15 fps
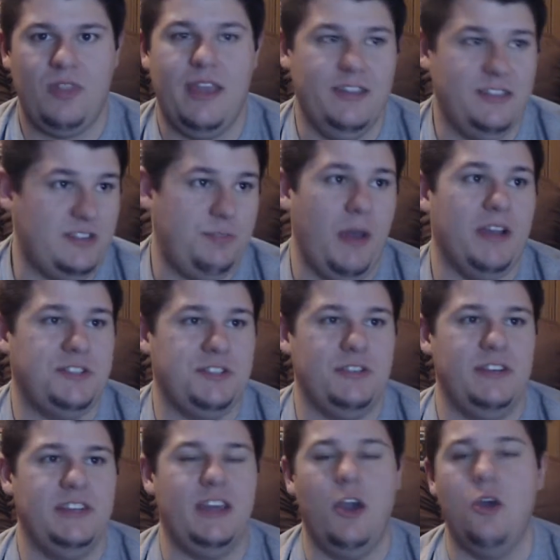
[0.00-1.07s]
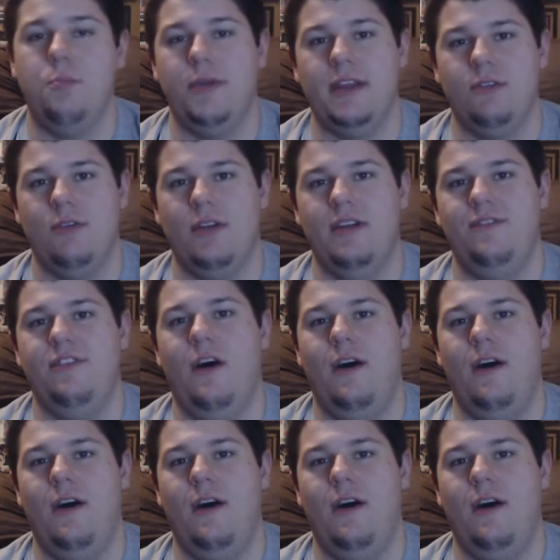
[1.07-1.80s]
especially the opening riff